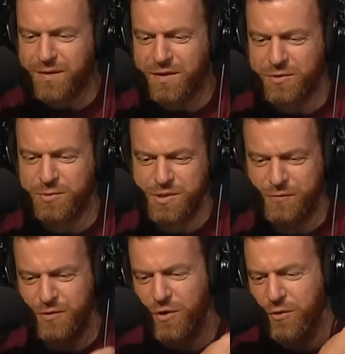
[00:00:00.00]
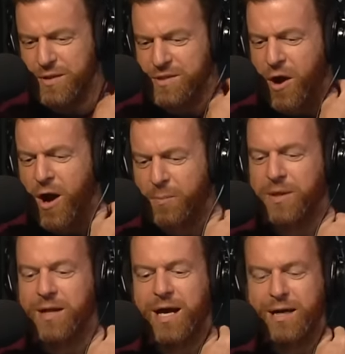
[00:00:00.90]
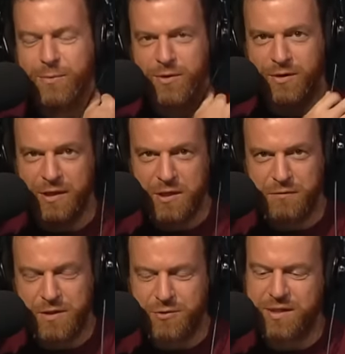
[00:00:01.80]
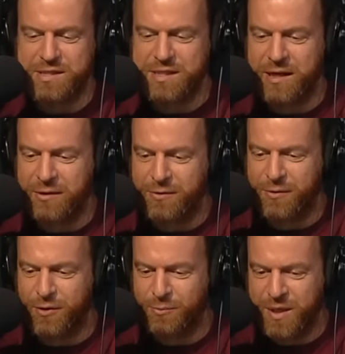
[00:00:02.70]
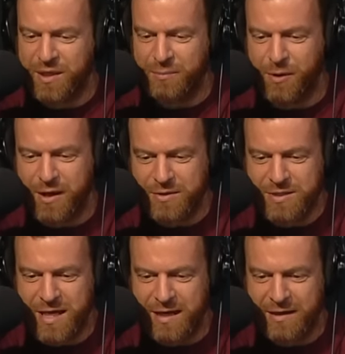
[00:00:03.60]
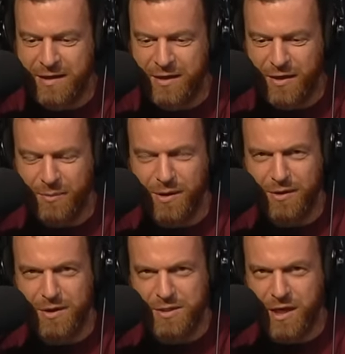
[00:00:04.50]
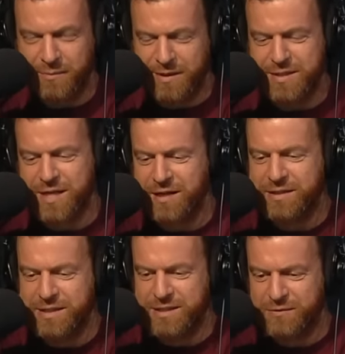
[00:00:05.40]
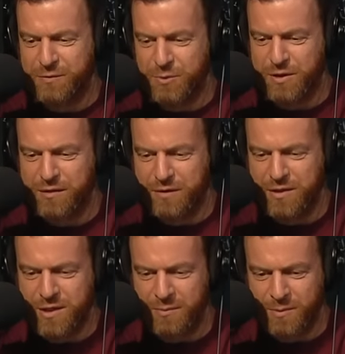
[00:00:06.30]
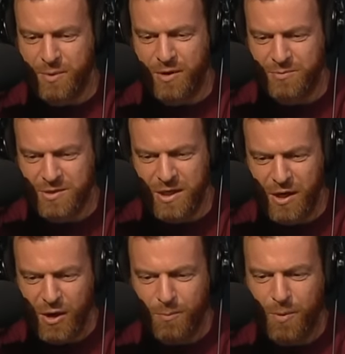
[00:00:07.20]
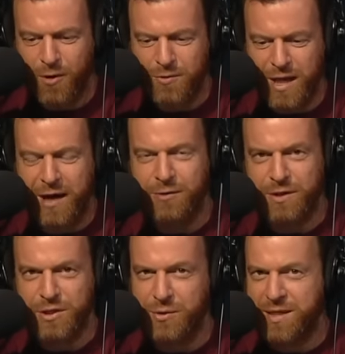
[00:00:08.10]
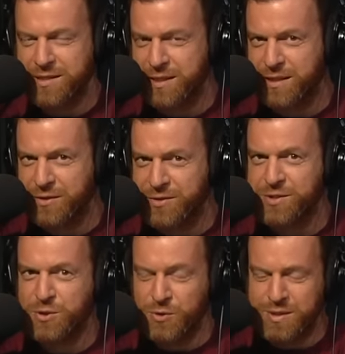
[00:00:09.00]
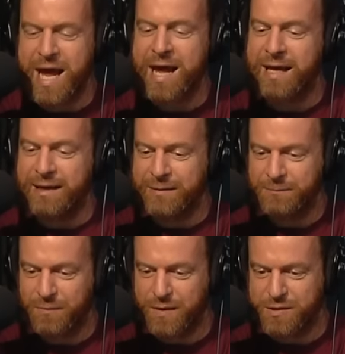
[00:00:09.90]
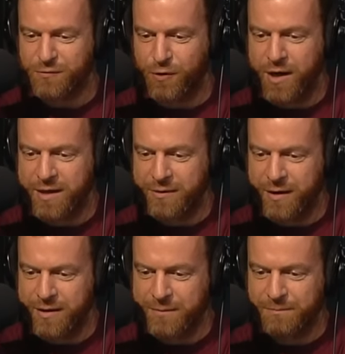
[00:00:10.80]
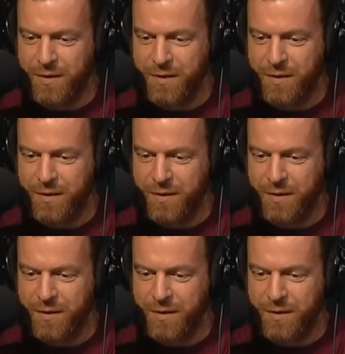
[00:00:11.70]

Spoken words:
and Christopher Nolan's Oppenheimer, featuring Scarecrow, Peaky Blinders guy, about an atomic scientist, if you believe in atomic bombs. Both out in U.S. theaters today. That's Friday, right?